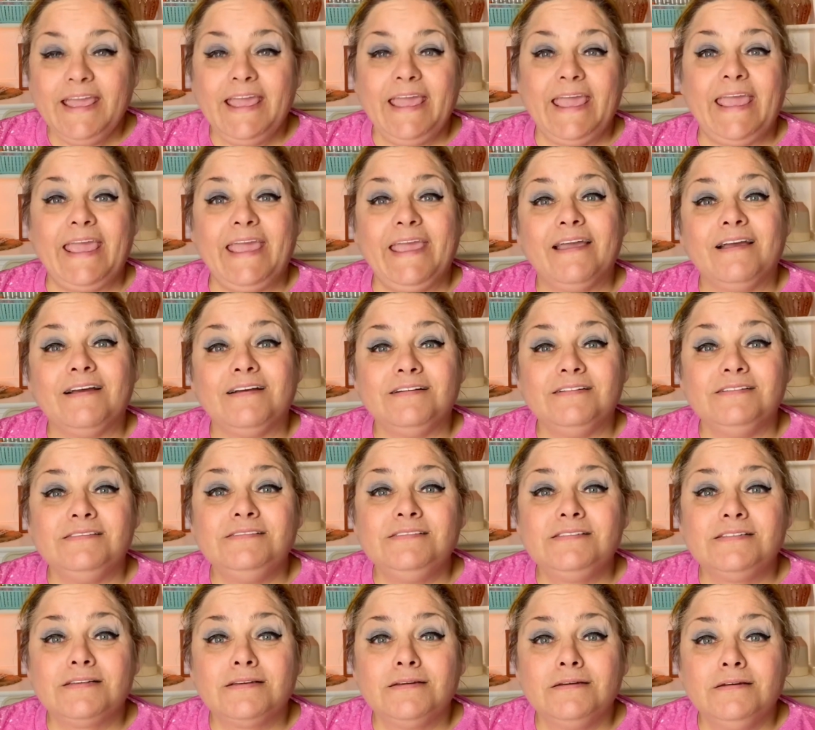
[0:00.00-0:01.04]
And
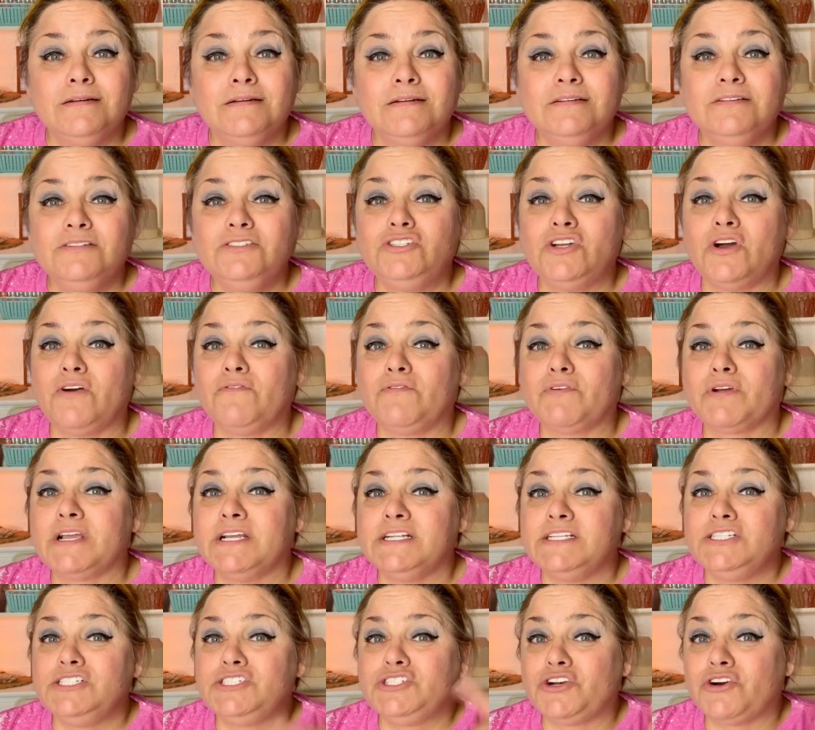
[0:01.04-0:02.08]
don't forget
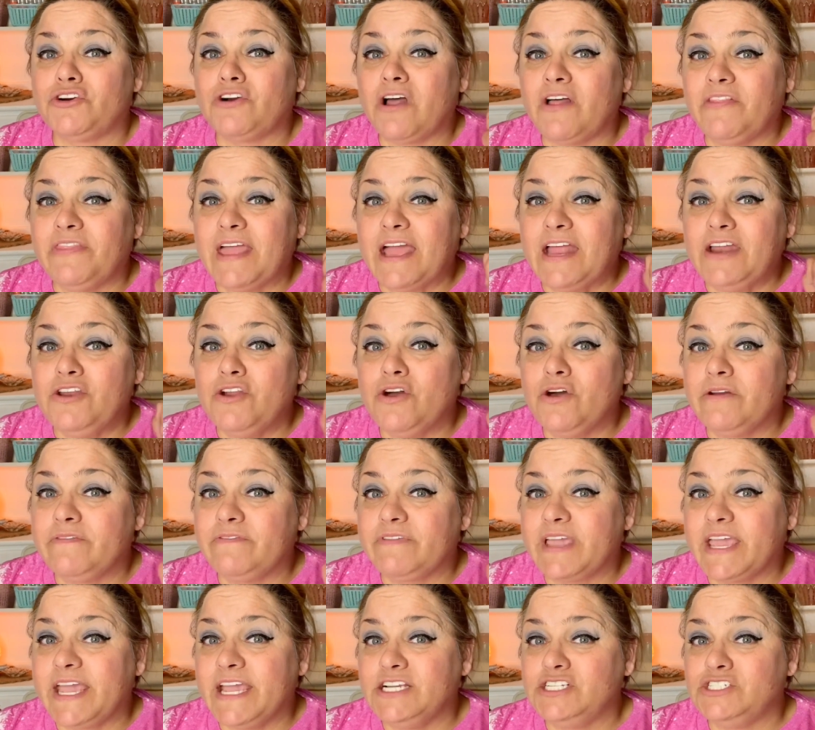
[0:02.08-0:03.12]
to turn on that
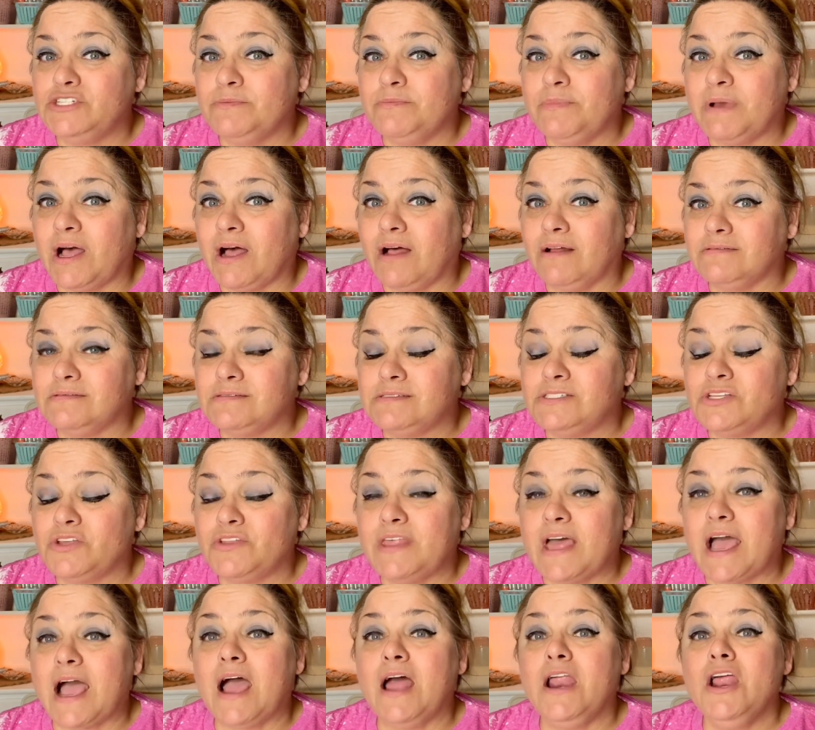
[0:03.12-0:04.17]
notification bell so
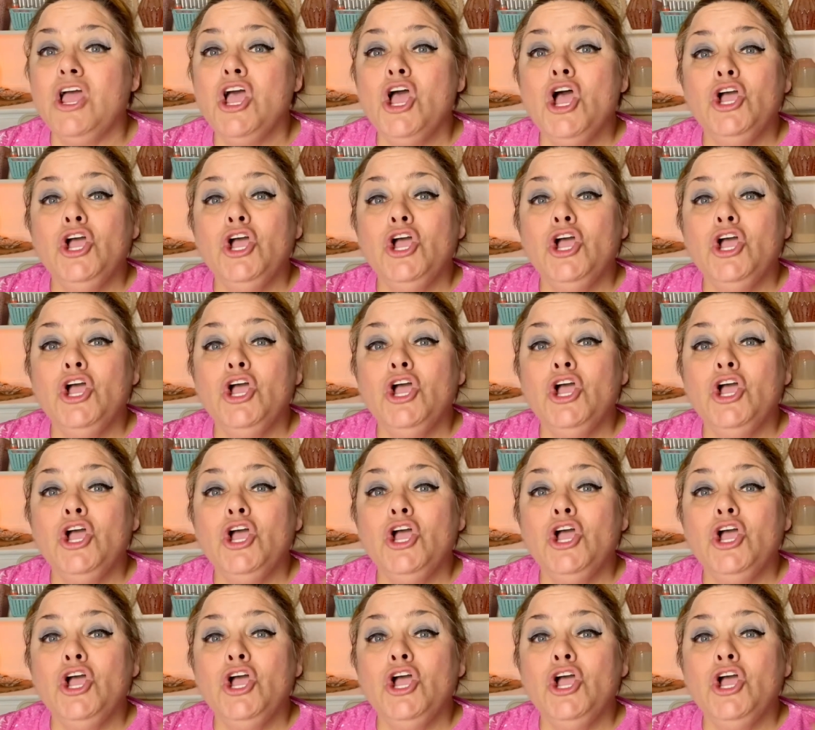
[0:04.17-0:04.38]
that